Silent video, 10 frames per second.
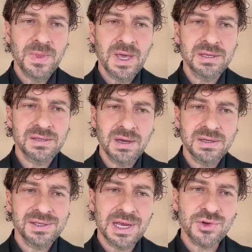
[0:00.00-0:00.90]
it's a
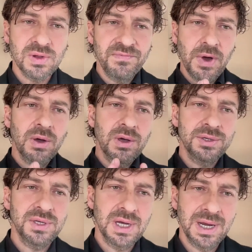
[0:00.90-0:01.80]
central
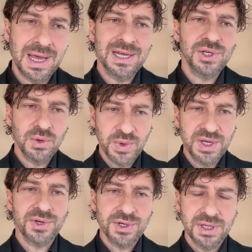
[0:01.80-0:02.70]
focus in aging
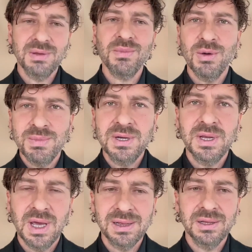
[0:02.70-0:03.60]
research at the
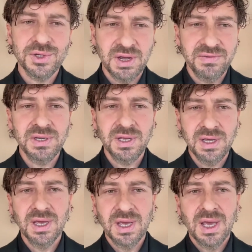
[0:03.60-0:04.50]
moment and longevity.